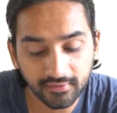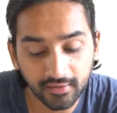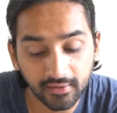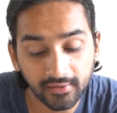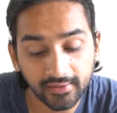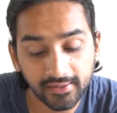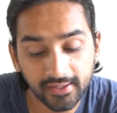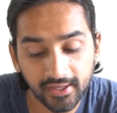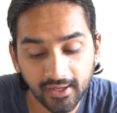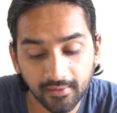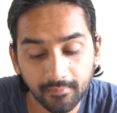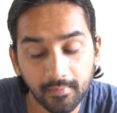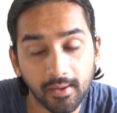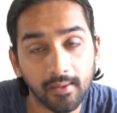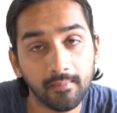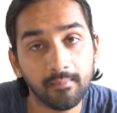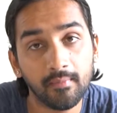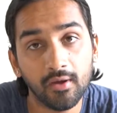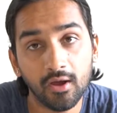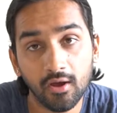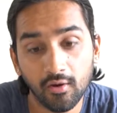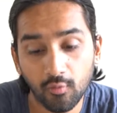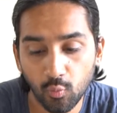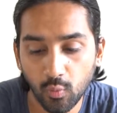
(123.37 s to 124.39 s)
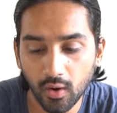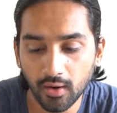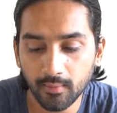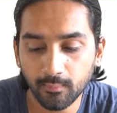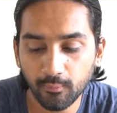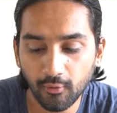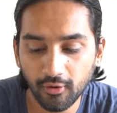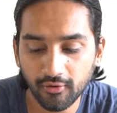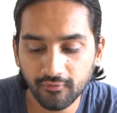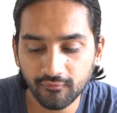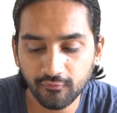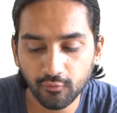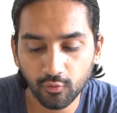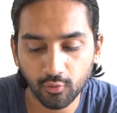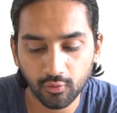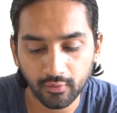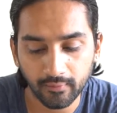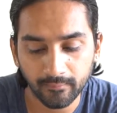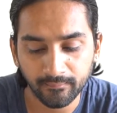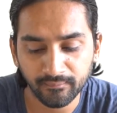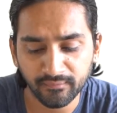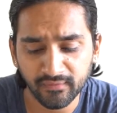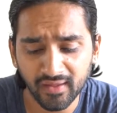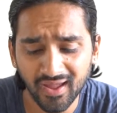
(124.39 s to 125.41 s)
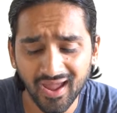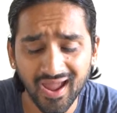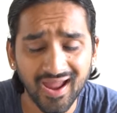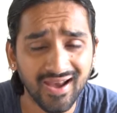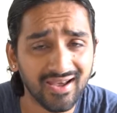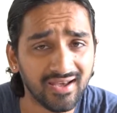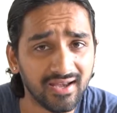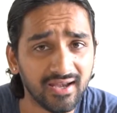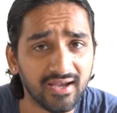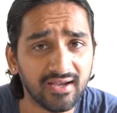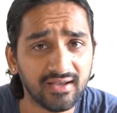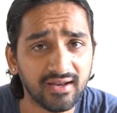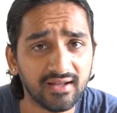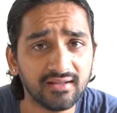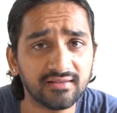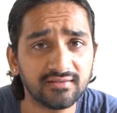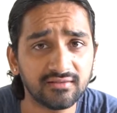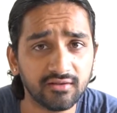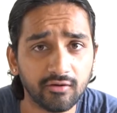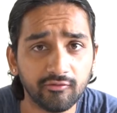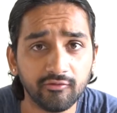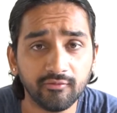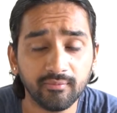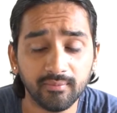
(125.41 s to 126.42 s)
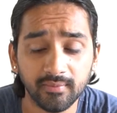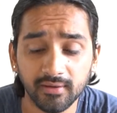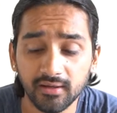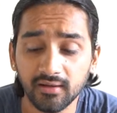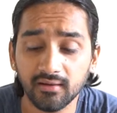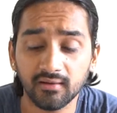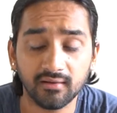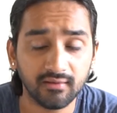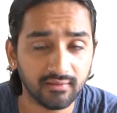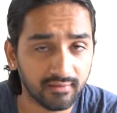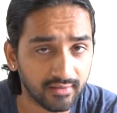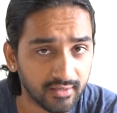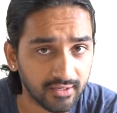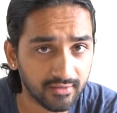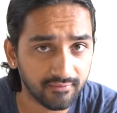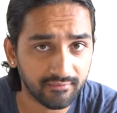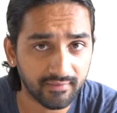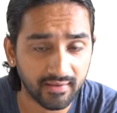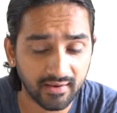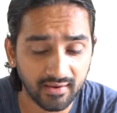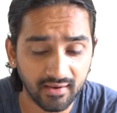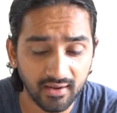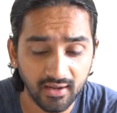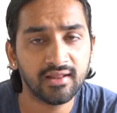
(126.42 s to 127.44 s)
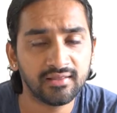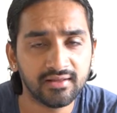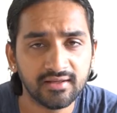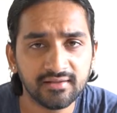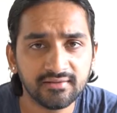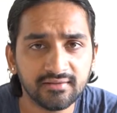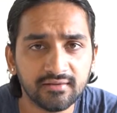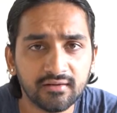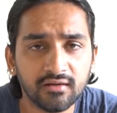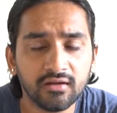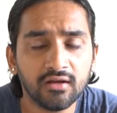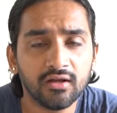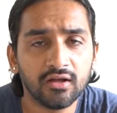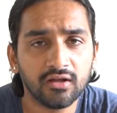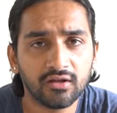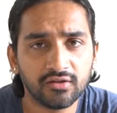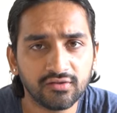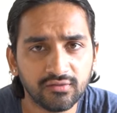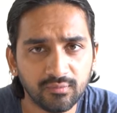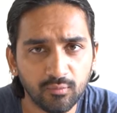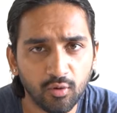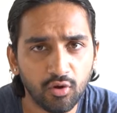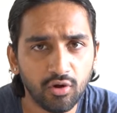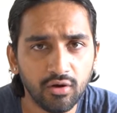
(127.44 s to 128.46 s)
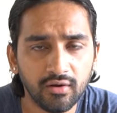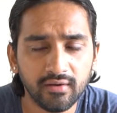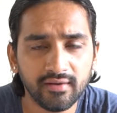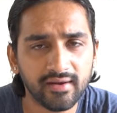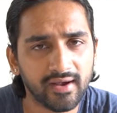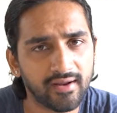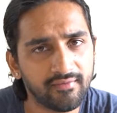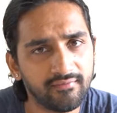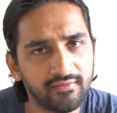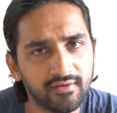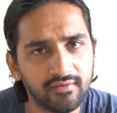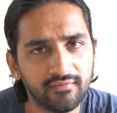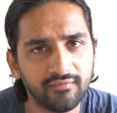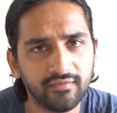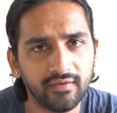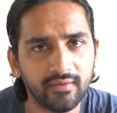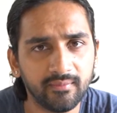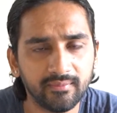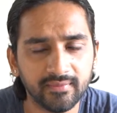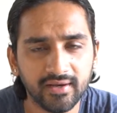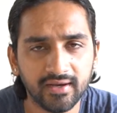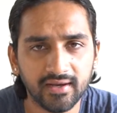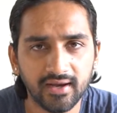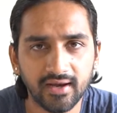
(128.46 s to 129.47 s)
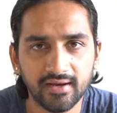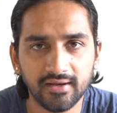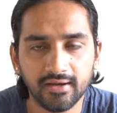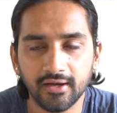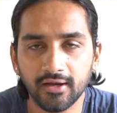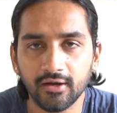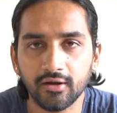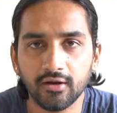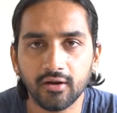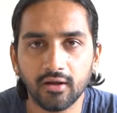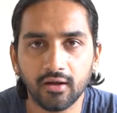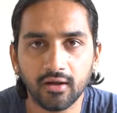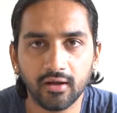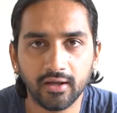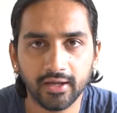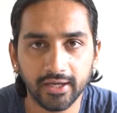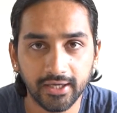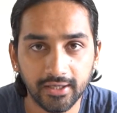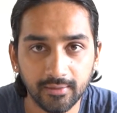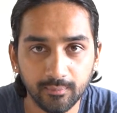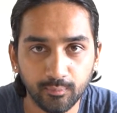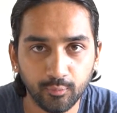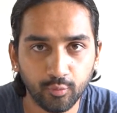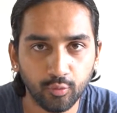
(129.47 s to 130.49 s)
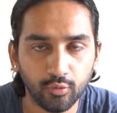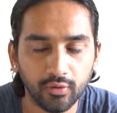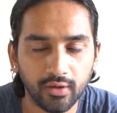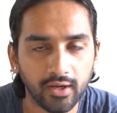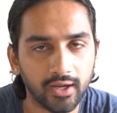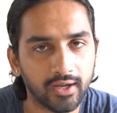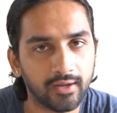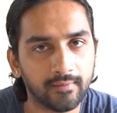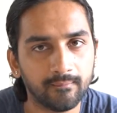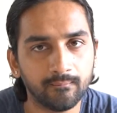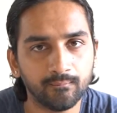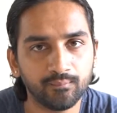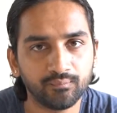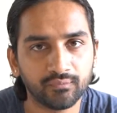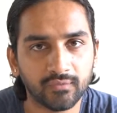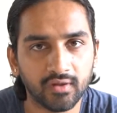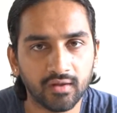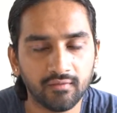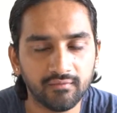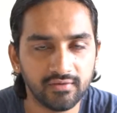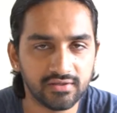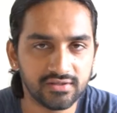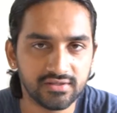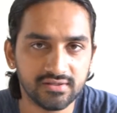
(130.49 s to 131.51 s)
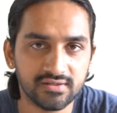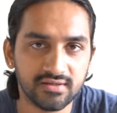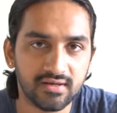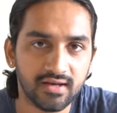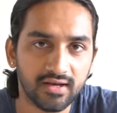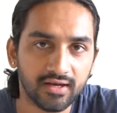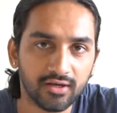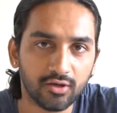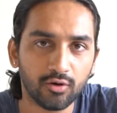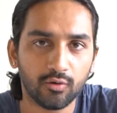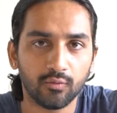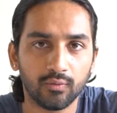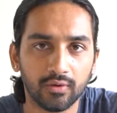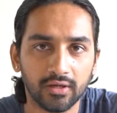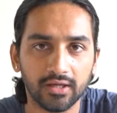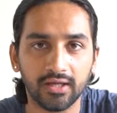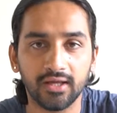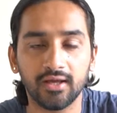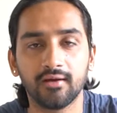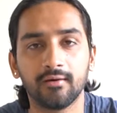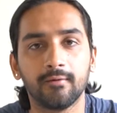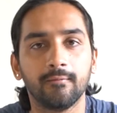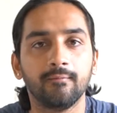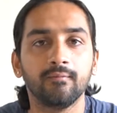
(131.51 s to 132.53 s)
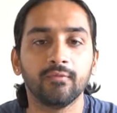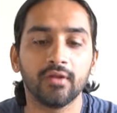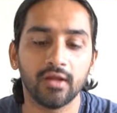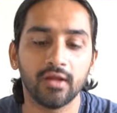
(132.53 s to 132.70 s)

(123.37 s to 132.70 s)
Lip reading: 30mm 1.4. and it has served me really well. There's a small travel film that I did in Pune, which is linked over here,